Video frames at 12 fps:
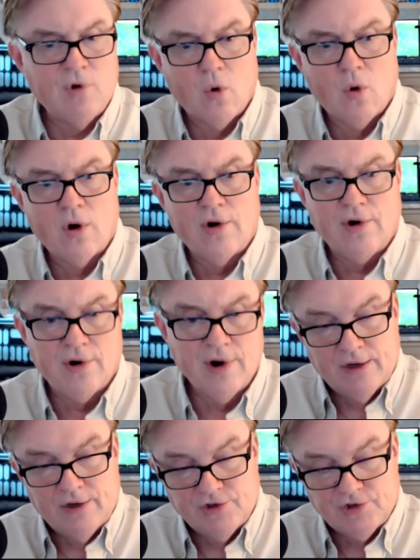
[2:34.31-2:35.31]
corridor
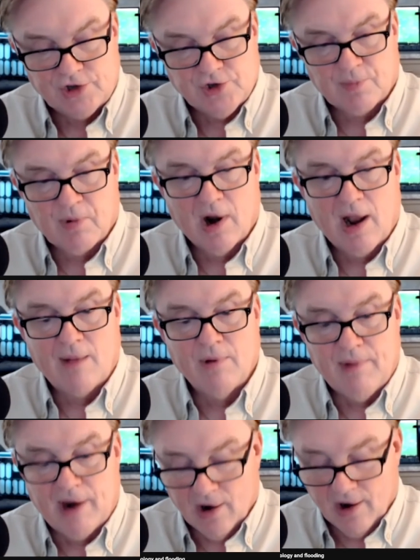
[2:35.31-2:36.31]
such a
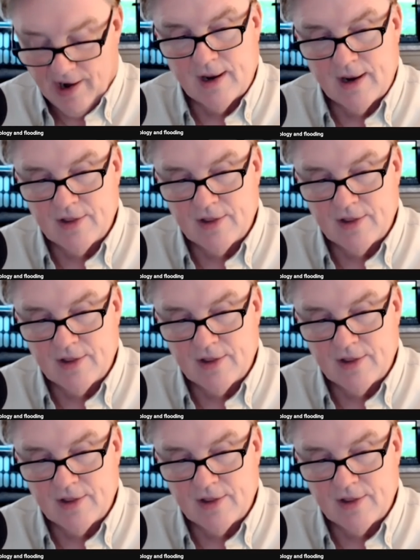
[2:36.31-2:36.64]
problem area?